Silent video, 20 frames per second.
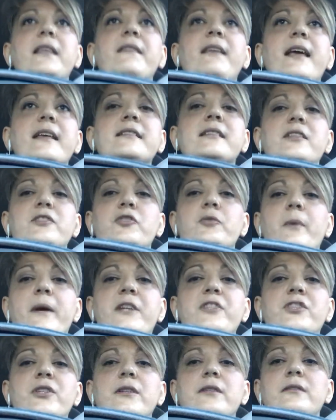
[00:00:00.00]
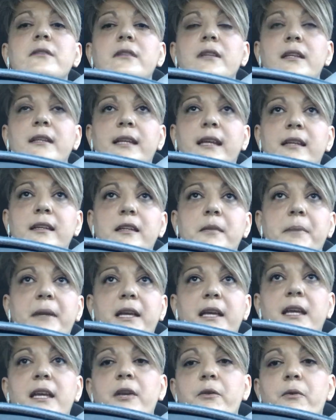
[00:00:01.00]
in that situation needed to
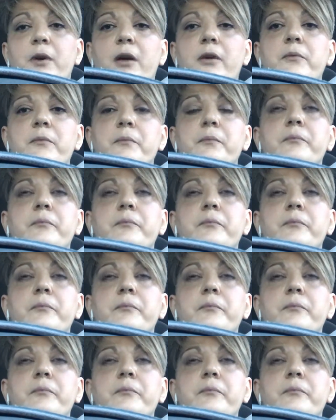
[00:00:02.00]
be a hero.